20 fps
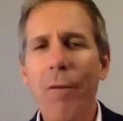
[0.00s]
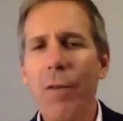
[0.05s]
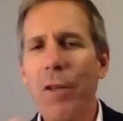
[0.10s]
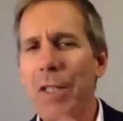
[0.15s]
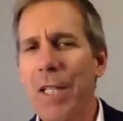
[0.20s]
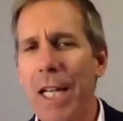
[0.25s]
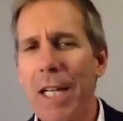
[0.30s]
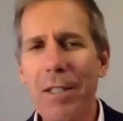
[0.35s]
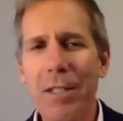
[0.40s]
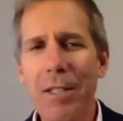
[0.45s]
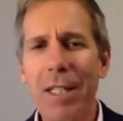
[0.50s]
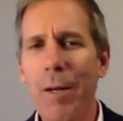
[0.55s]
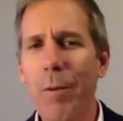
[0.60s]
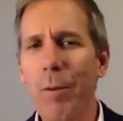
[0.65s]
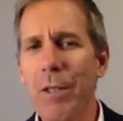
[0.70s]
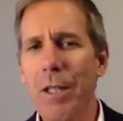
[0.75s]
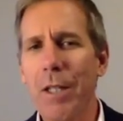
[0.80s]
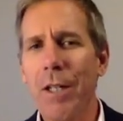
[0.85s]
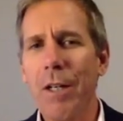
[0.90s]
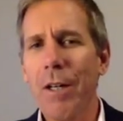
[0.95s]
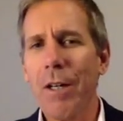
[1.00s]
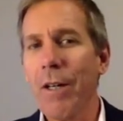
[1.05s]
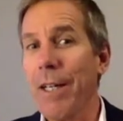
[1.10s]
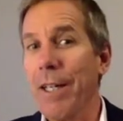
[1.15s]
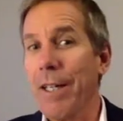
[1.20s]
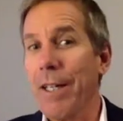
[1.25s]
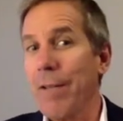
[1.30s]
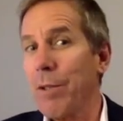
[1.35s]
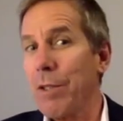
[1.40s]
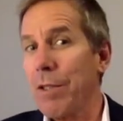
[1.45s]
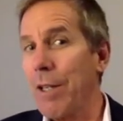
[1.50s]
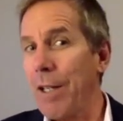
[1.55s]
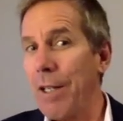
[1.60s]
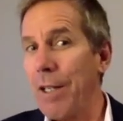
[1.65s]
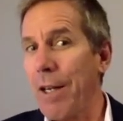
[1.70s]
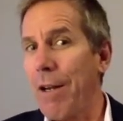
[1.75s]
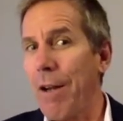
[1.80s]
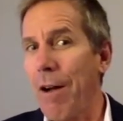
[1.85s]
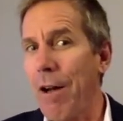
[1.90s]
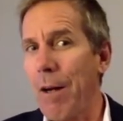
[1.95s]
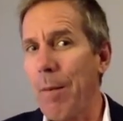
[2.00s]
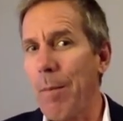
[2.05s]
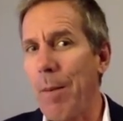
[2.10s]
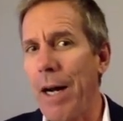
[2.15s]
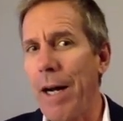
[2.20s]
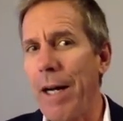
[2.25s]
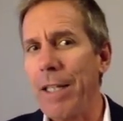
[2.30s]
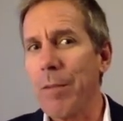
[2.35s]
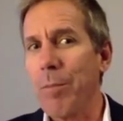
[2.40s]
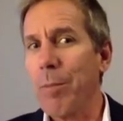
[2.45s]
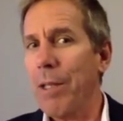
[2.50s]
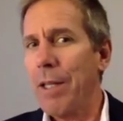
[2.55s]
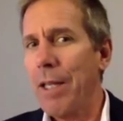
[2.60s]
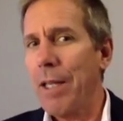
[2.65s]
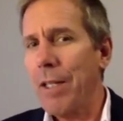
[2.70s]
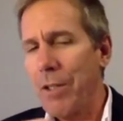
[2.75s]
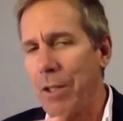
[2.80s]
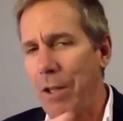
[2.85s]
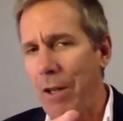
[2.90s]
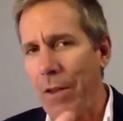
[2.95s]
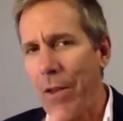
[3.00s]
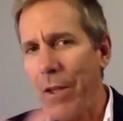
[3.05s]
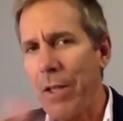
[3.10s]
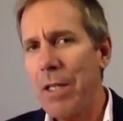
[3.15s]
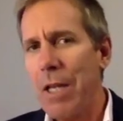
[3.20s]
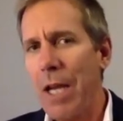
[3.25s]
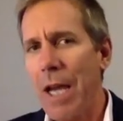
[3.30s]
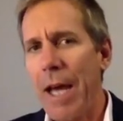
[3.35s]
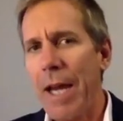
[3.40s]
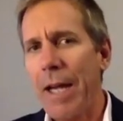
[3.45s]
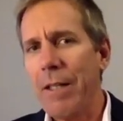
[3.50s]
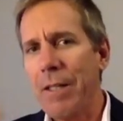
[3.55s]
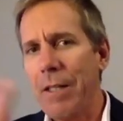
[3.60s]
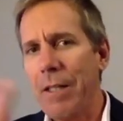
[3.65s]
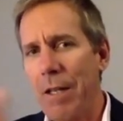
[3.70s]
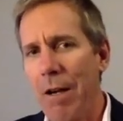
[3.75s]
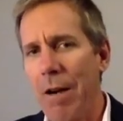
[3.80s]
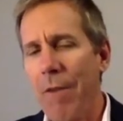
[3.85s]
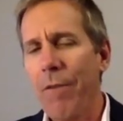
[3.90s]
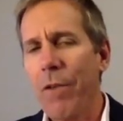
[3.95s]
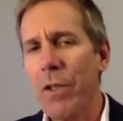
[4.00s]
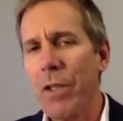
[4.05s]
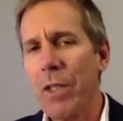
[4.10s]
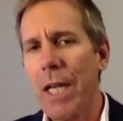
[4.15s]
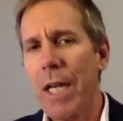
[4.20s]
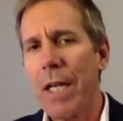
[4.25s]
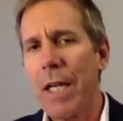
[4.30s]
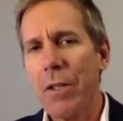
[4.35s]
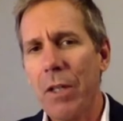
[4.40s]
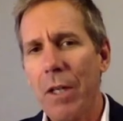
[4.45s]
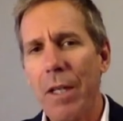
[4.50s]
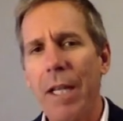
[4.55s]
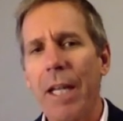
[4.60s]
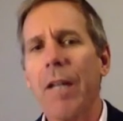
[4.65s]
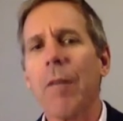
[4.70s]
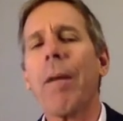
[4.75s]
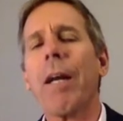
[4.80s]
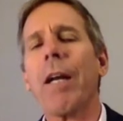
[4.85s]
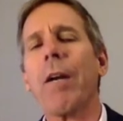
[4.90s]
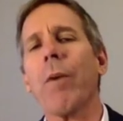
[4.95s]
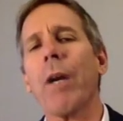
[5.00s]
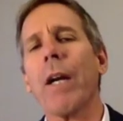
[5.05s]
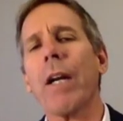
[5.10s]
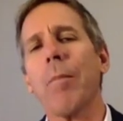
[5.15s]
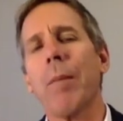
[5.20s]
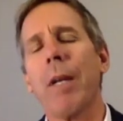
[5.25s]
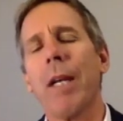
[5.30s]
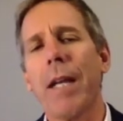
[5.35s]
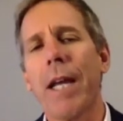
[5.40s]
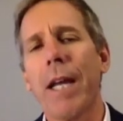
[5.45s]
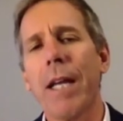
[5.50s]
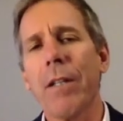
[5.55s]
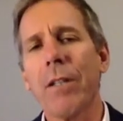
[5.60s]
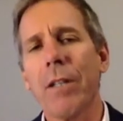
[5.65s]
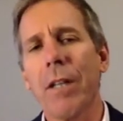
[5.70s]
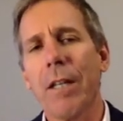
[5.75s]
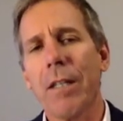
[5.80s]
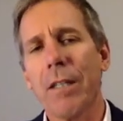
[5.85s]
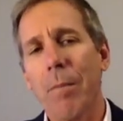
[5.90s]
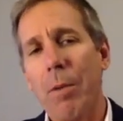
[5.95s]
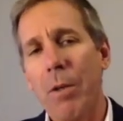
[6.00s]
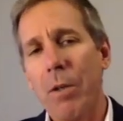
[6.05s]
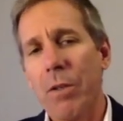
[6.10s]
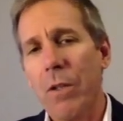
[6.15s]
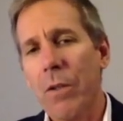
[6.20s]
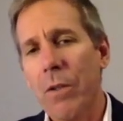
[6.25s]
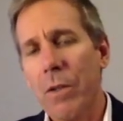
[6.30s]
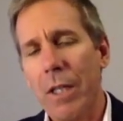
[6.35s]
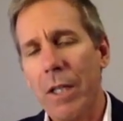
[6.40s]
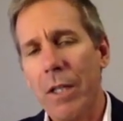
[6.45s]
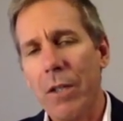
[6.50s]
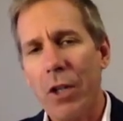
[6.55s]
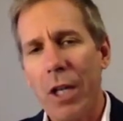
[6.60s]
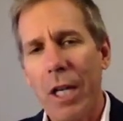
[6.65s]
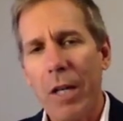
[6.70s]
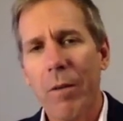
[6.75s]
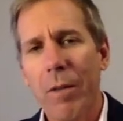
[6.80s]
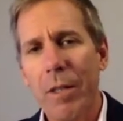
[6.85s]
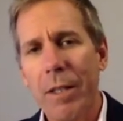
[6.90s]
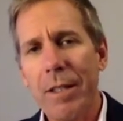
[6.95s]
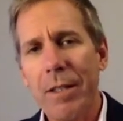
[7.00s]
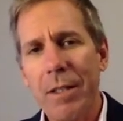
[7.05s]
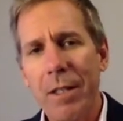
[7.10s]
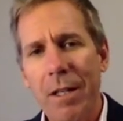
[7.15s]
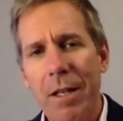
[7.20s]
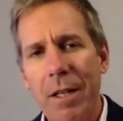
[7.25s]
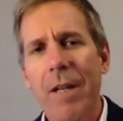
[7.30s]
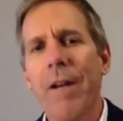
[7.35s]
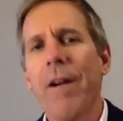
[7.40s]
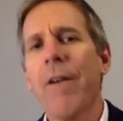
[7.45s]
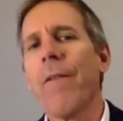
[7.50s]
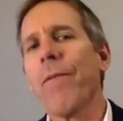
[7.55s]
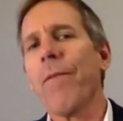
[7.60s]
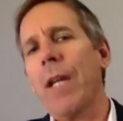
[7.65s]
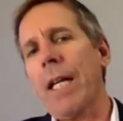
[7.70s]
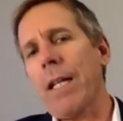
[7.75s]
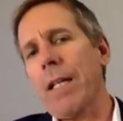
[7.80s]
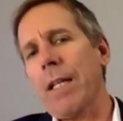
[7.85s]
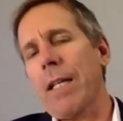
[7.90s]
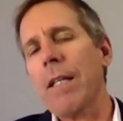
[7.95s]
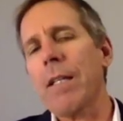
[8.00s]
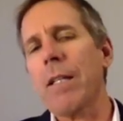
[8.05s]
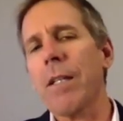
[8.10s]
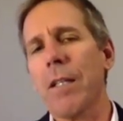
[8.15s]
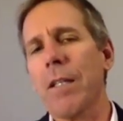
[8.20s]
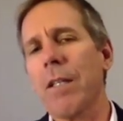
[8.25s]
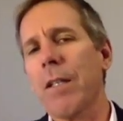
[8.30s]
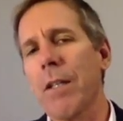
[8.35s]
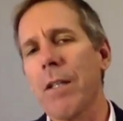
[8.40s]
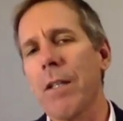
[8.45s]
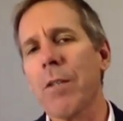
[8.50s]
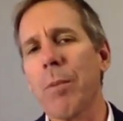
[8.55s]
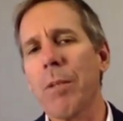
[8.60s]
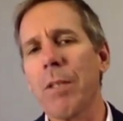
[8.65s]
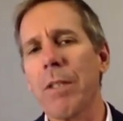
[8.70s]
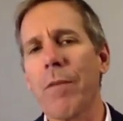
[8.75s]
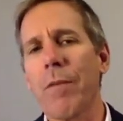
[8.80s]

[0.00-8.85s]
conversation that was occurring. It was all anonymized, but they saw the text, the conversation, and they could make a recommendation. As opposed to using a generalist, they could get to the